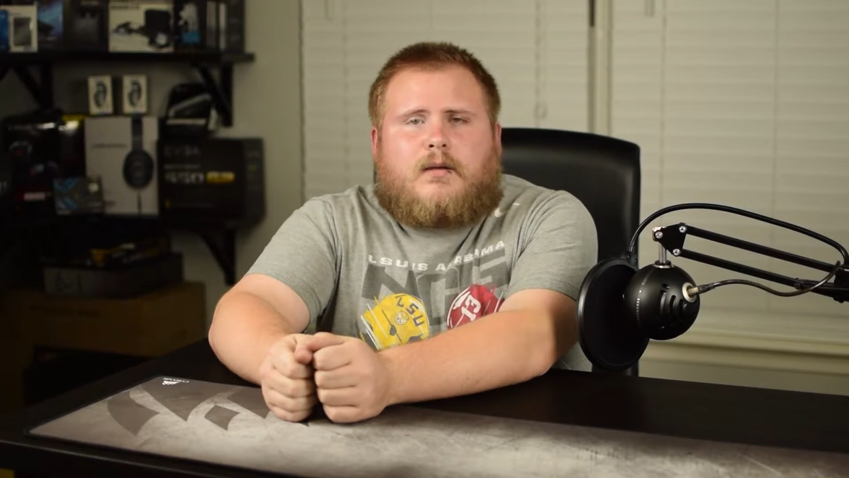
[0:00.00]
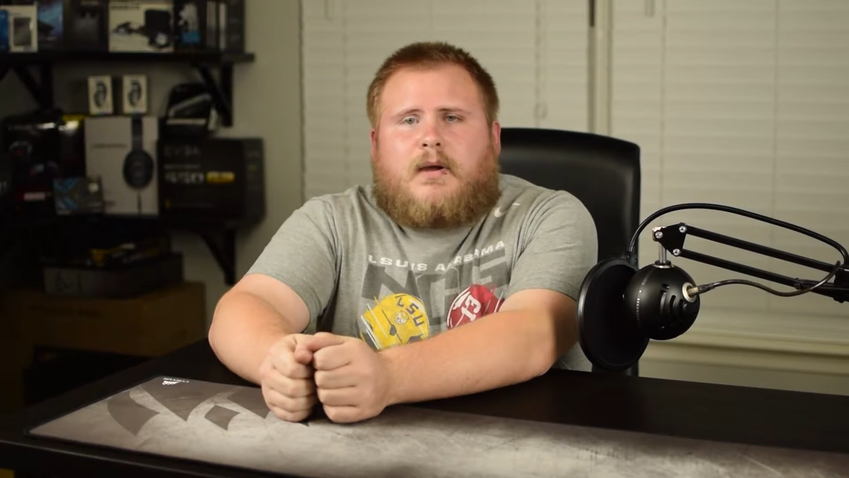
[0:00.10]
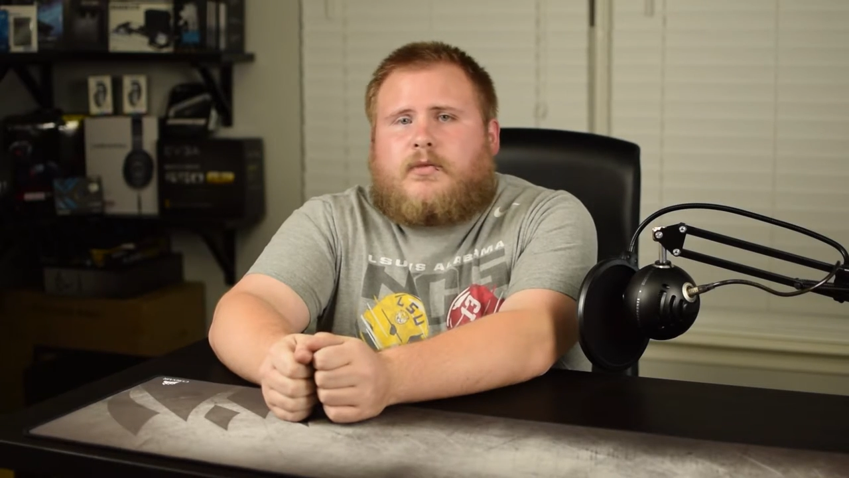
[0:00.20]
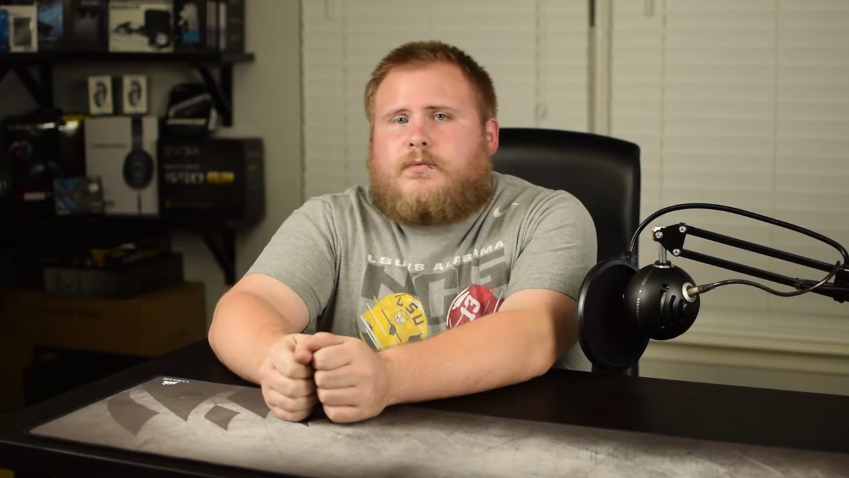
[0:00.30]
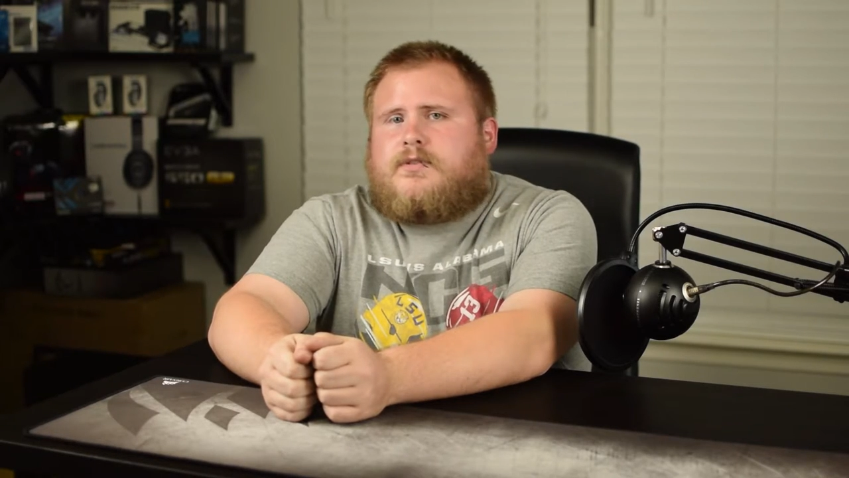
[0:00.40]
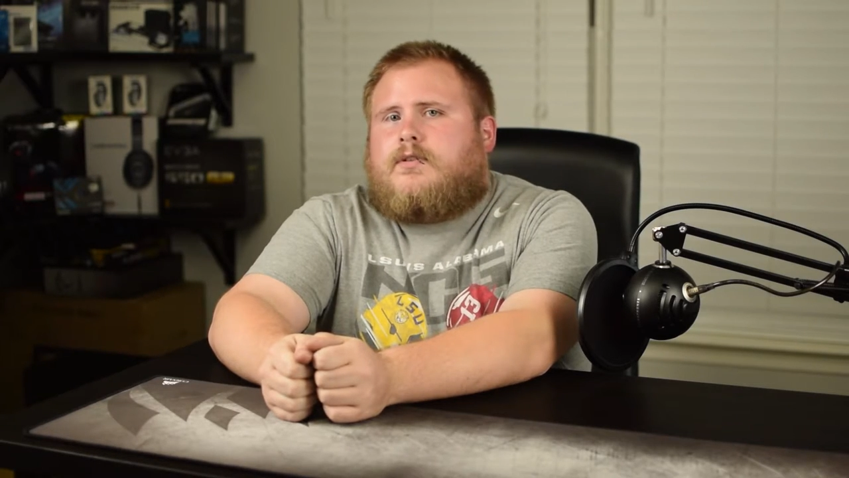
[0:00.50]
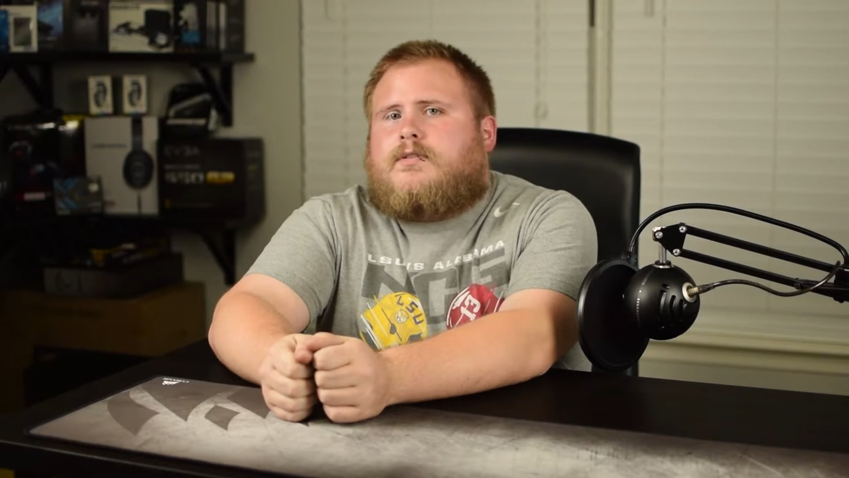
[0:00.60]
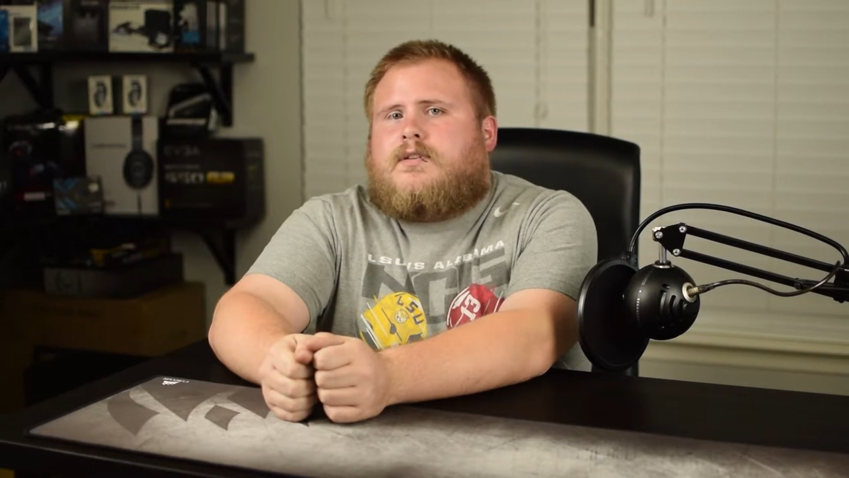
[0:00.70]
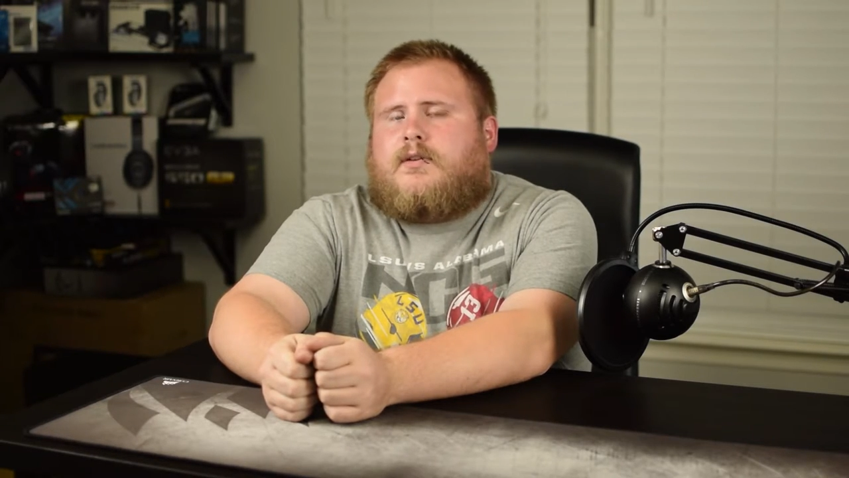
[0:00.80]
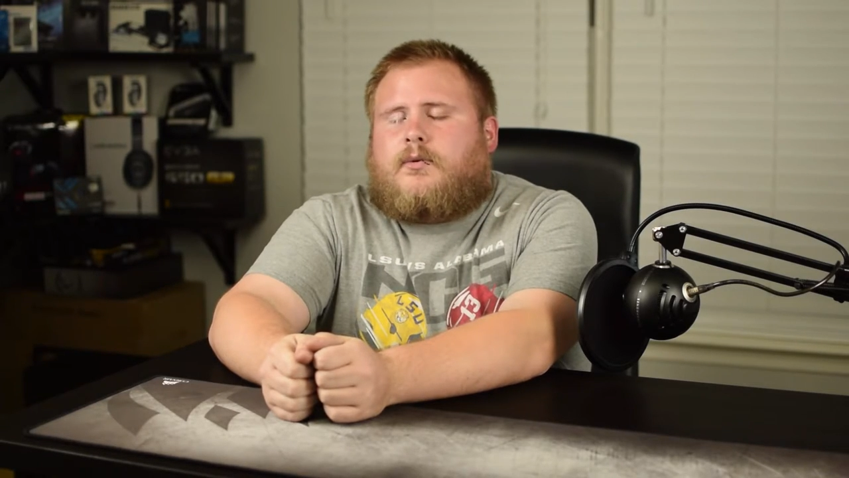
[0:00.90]
about the
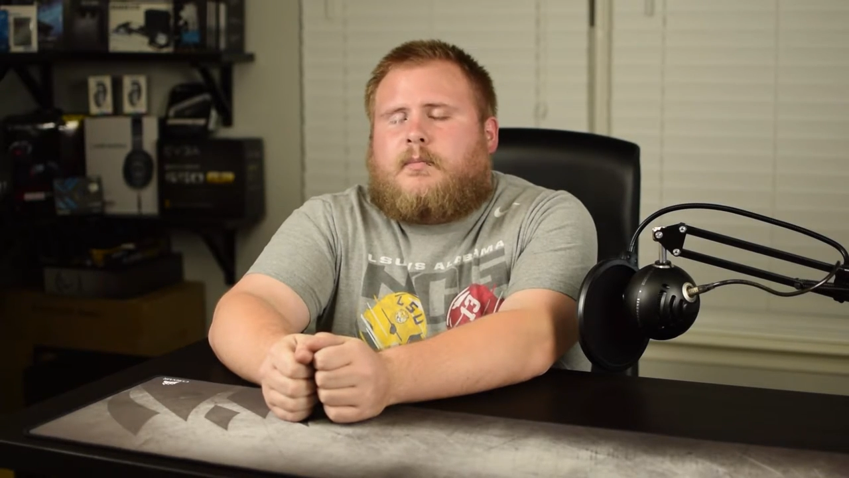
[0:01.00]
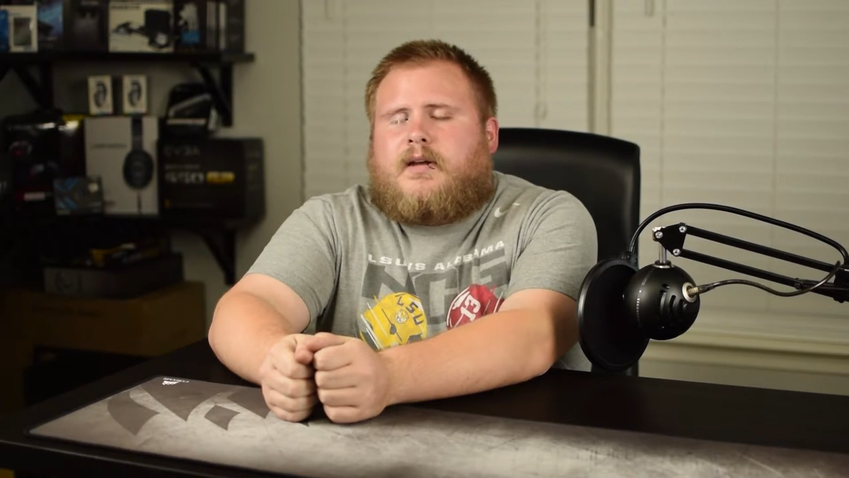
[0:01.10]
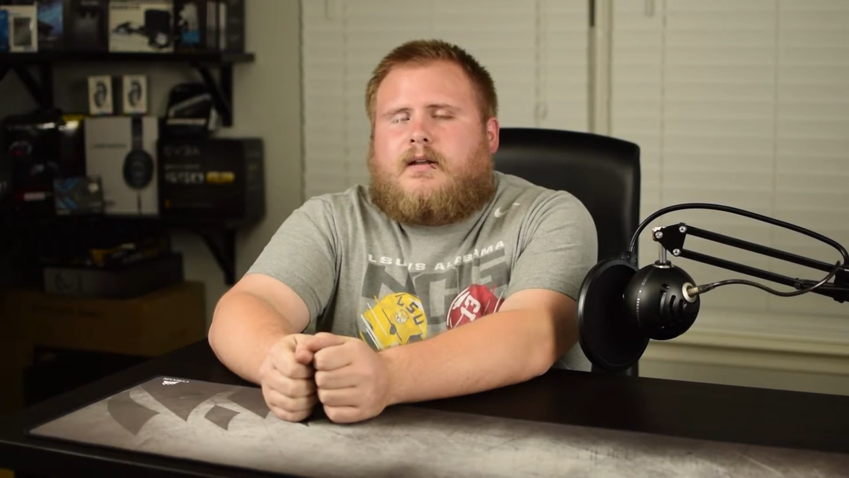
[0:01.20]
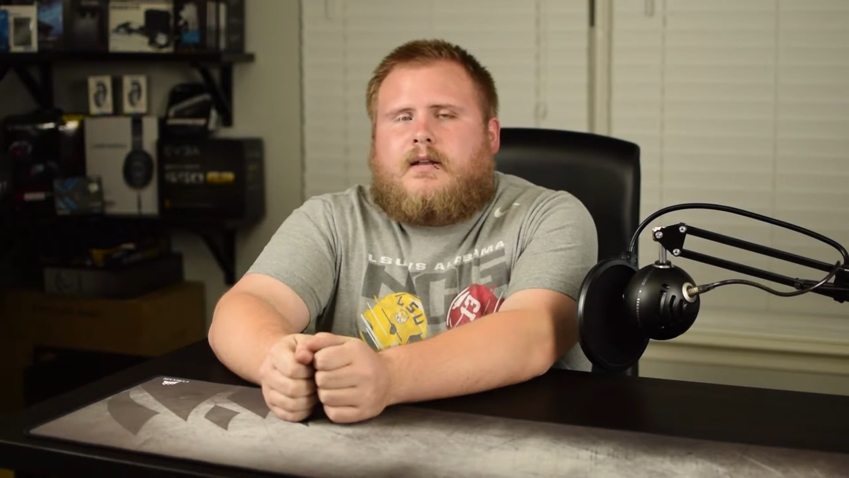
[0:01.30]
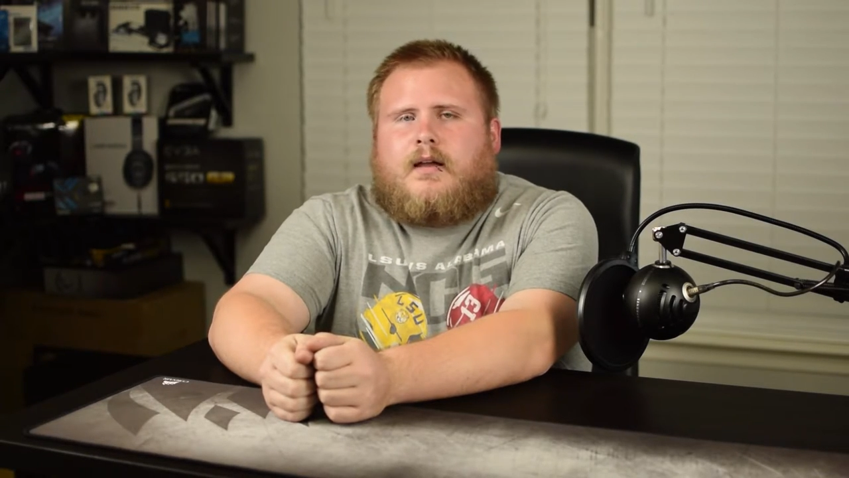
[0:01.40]
results a little bit.